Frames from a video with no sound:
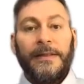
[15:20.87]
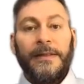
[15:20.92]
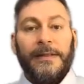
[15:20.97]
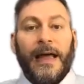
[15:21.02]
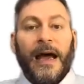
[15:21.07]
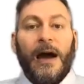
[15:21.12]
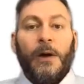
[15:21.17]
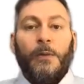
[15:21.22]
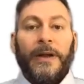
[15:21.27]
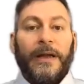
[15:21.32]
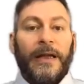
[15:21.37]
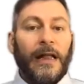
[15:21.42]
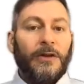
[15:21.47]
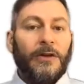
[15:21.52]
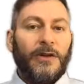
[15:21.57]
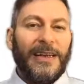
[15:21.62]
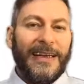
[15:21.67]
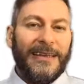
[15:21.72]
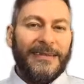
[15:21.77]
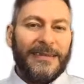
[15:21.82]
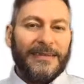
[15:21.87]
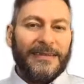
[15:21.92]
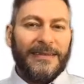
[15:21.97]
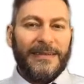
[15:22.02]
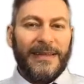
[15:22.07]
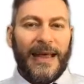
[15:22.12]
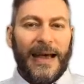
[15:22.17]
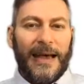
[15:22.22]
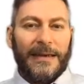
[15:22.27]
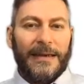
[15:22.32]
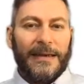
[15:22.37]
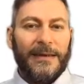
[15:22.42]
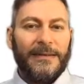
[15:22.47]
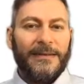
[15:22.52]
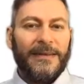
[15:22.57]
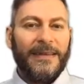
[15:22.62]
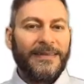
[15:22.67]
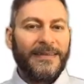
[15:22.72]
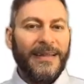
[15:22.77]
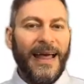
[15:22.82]
Now we calculate the slack.
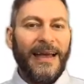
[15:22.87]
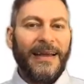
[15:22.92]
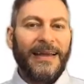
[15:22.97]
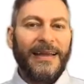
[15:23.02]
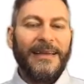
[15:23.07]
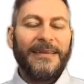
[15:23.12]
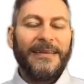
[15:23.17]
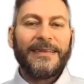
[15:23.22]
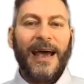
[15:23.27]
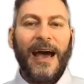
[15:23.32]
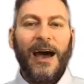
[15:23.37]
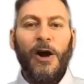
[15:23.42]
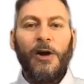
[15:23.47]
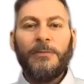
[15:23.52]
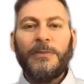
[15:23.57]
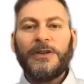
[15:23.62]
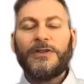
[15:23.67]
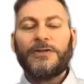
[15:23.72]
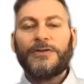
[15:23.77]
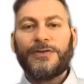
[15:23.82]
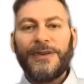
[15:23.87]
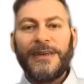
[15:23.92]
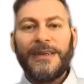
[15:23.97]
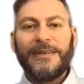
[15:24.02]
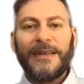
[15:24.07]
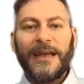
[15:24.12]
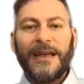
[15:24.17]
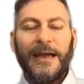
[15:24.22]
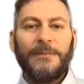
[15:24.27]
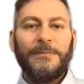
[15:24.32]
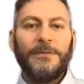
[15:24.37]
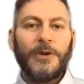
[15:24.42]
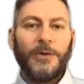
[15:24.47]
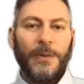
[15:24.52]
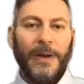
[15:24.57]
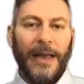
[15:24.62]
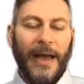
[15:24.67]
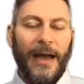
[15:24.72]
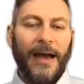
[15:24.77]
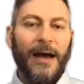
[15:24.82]
The slack is how much free time do
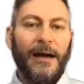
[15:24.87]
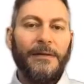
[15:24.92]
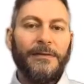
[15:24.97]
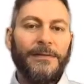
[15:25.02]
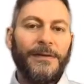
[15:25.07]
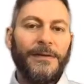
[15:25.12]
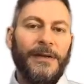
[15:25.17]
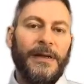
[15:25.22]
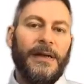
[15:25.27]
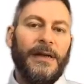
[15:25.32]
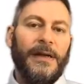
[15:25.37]
we have